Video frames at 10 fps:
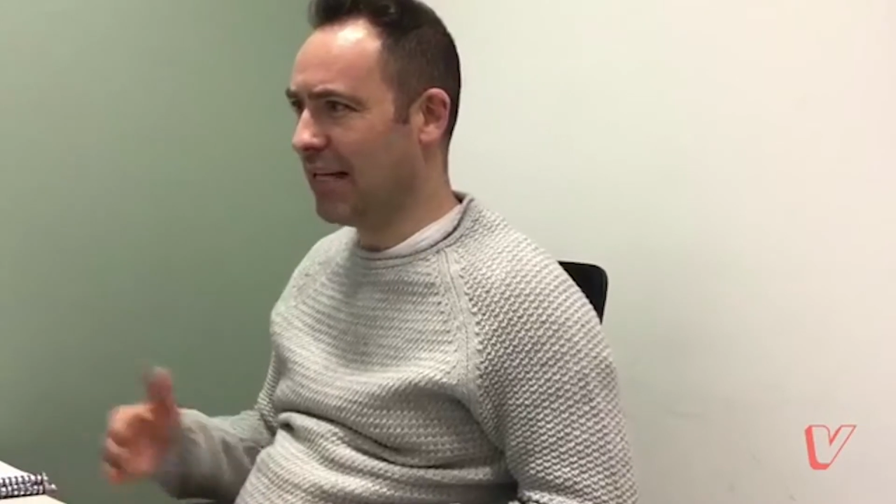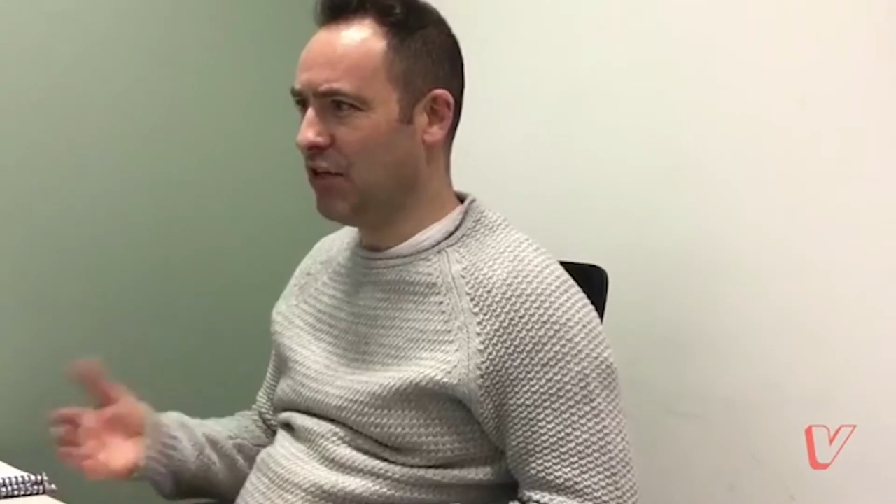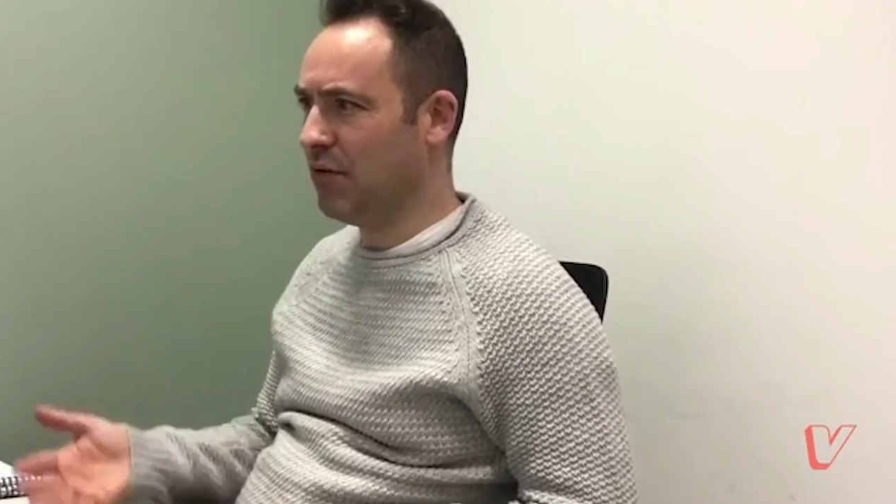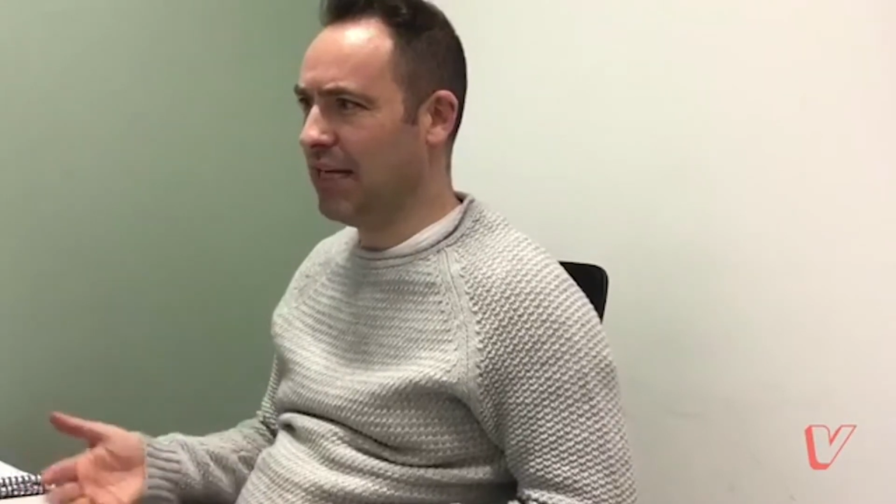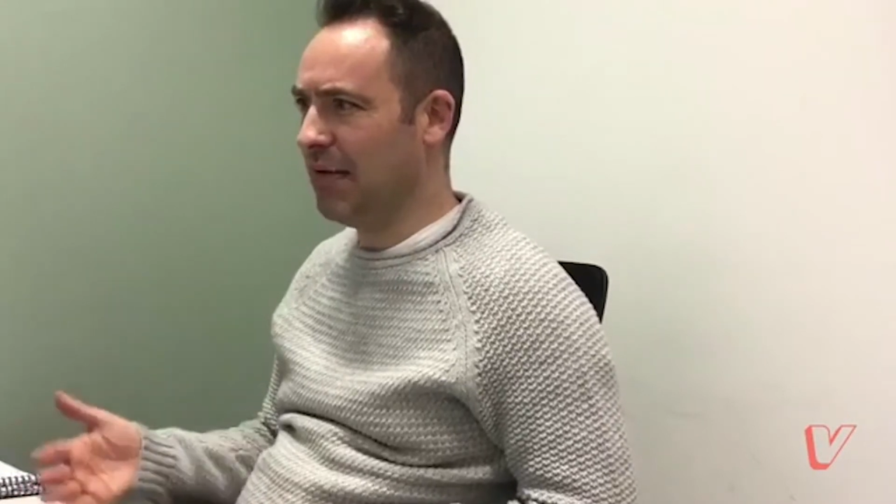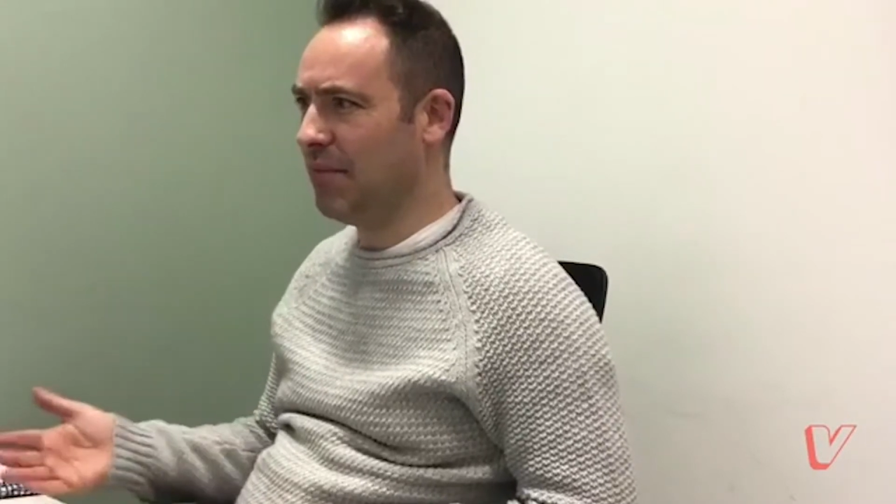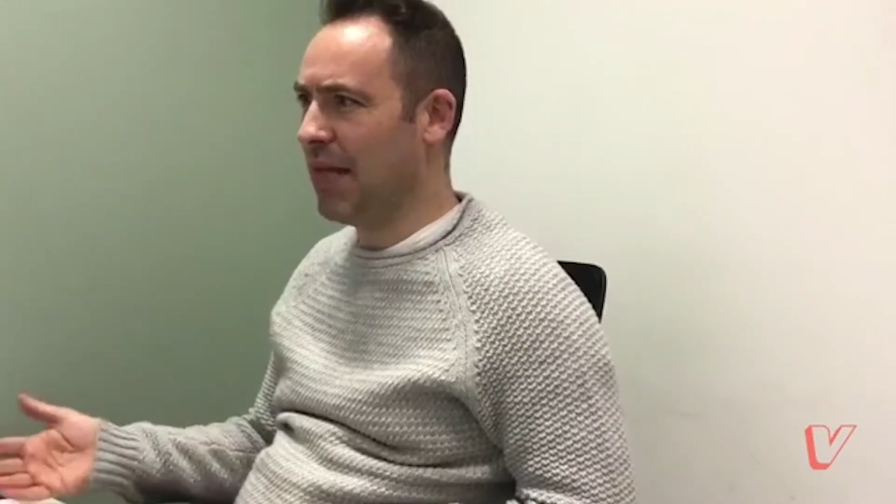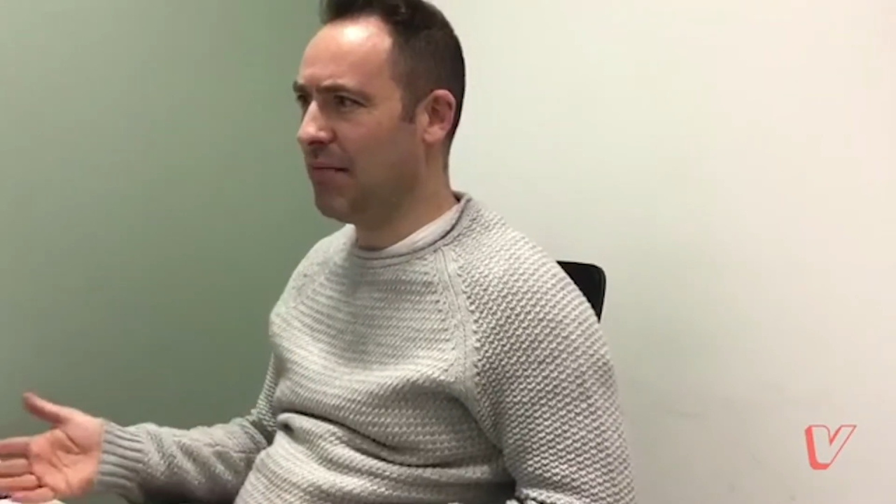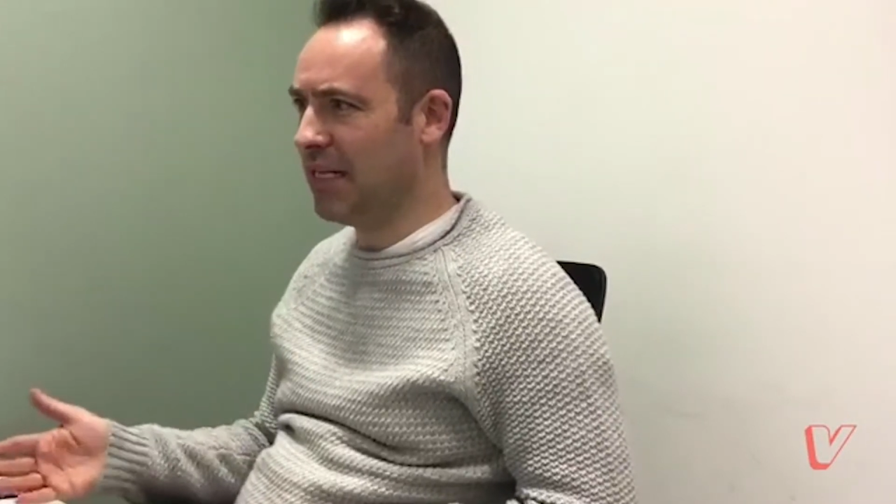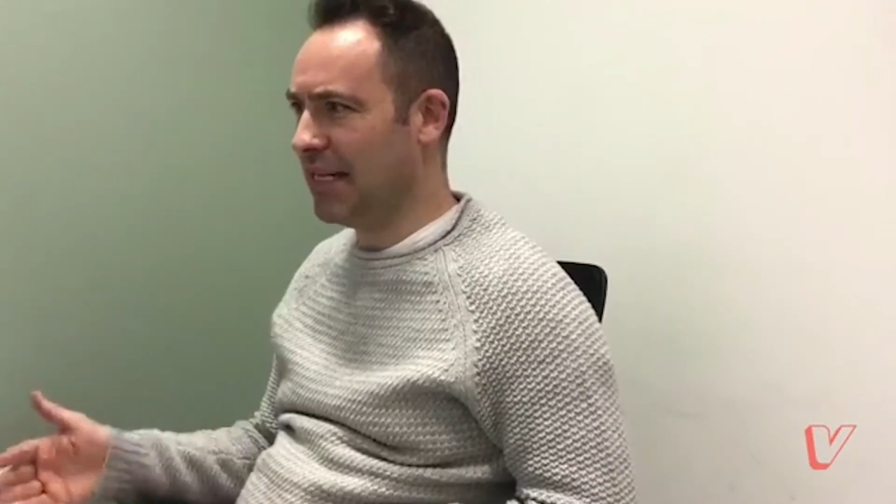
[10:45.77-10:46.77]
How do you keep
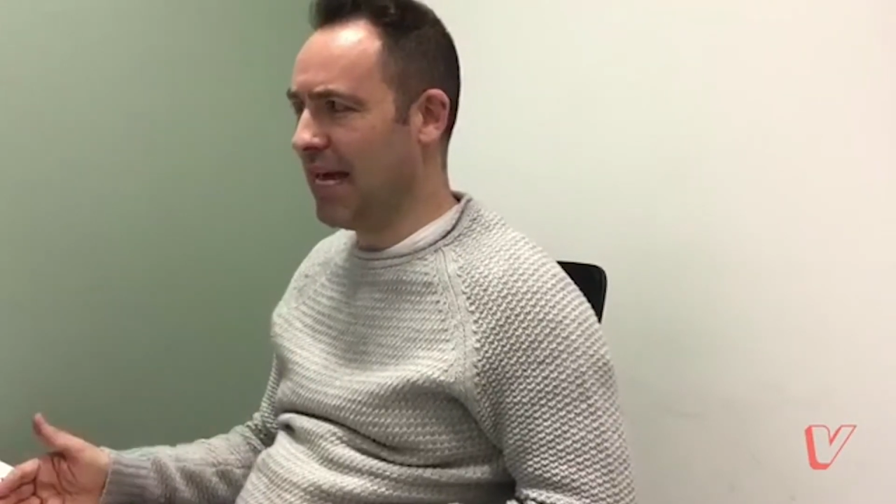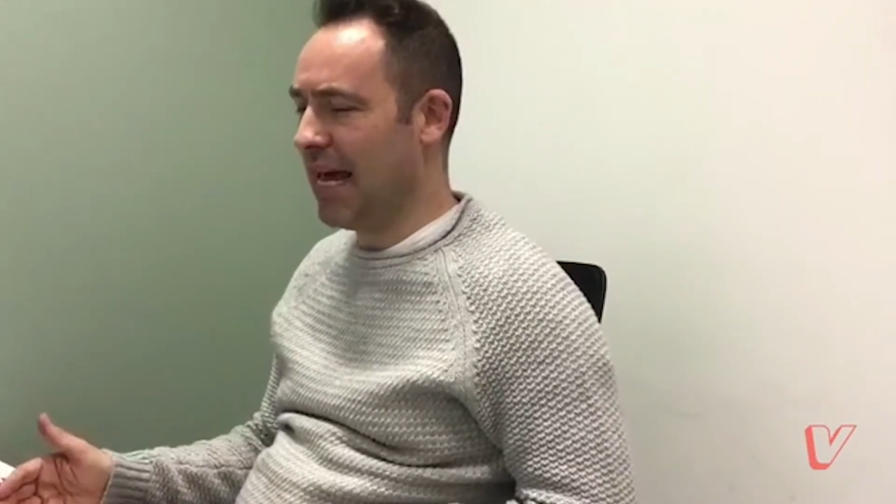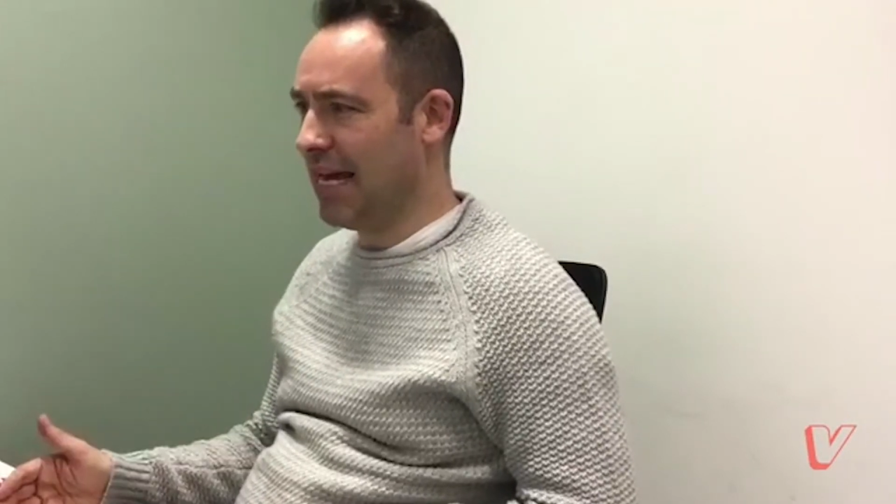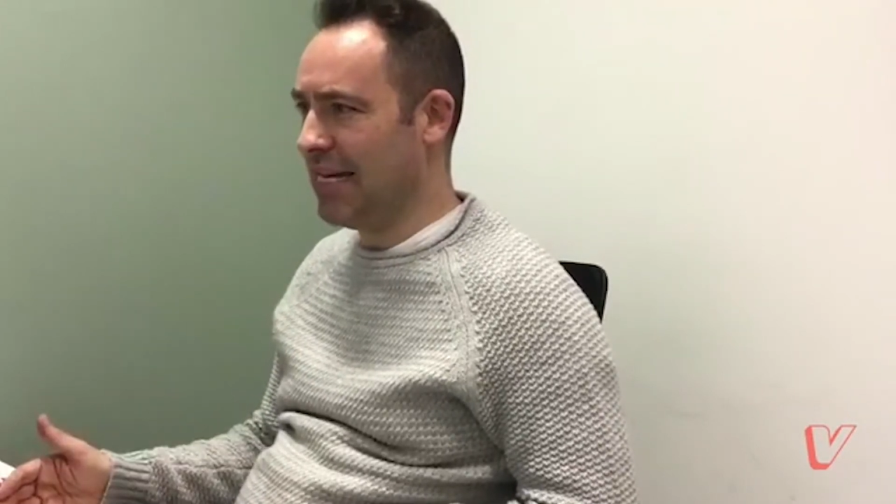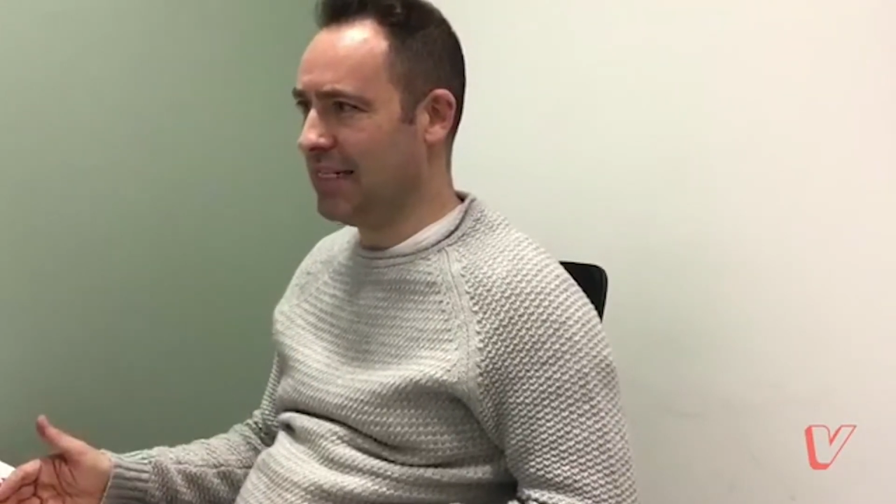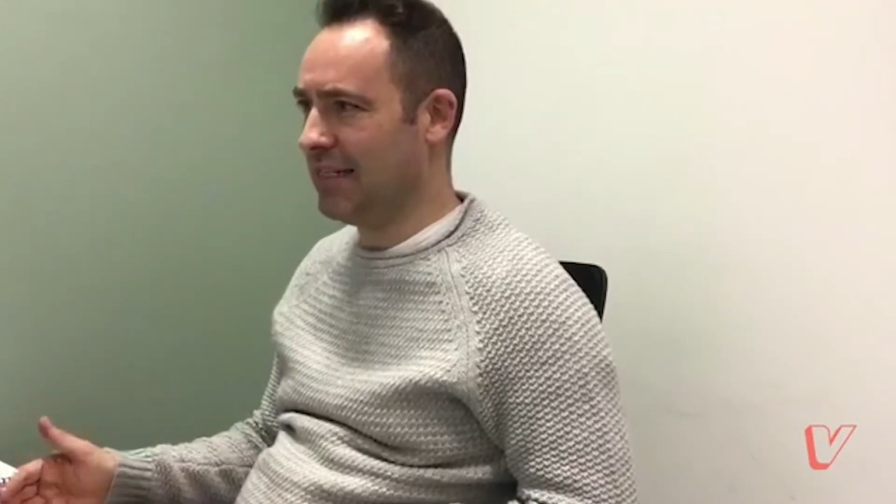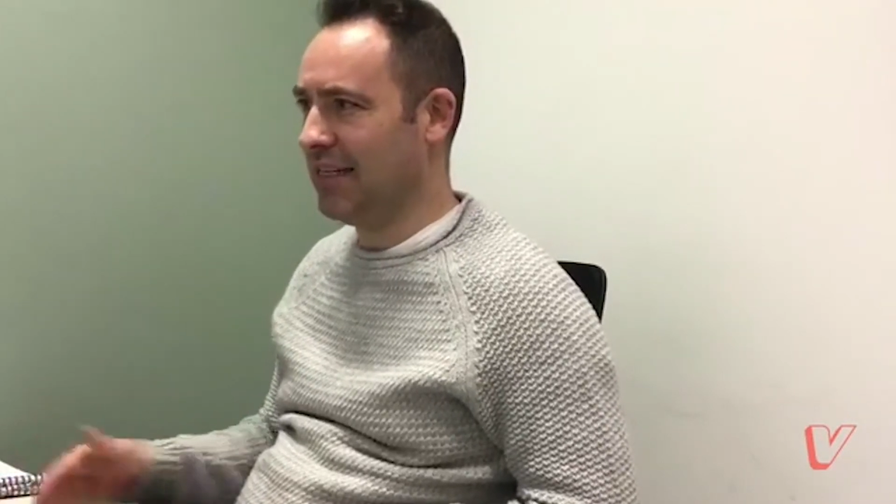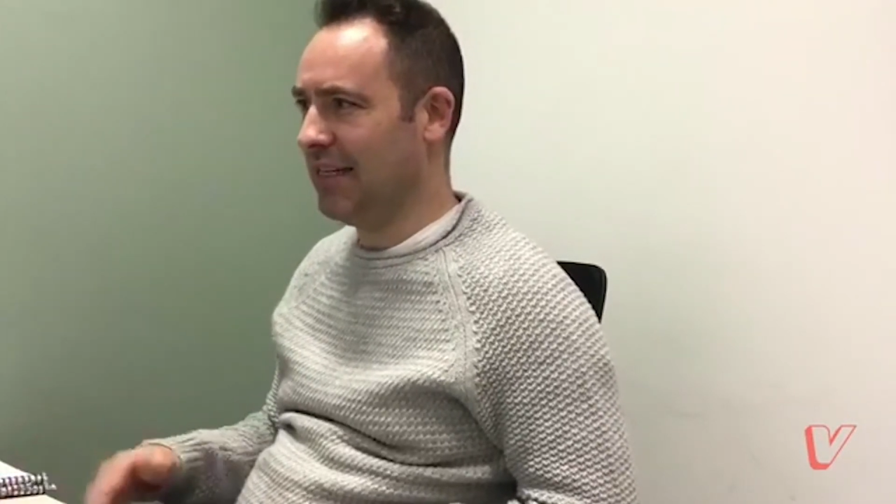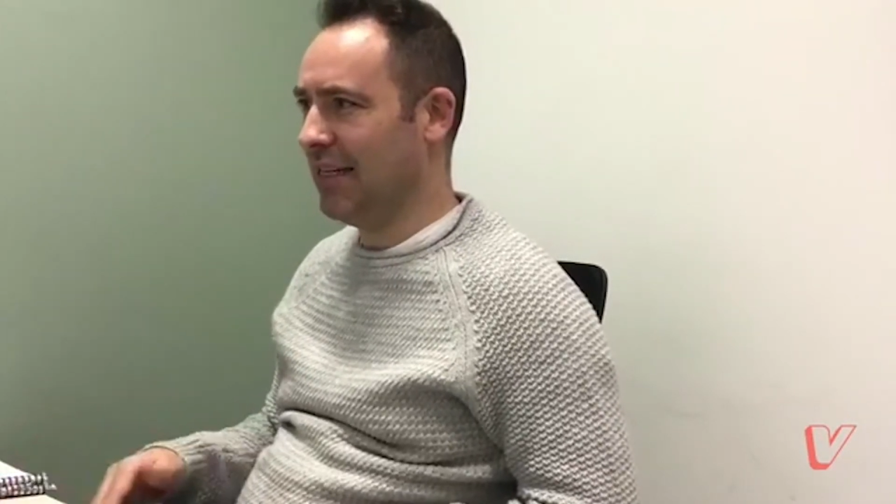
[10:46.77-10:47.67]
them engaged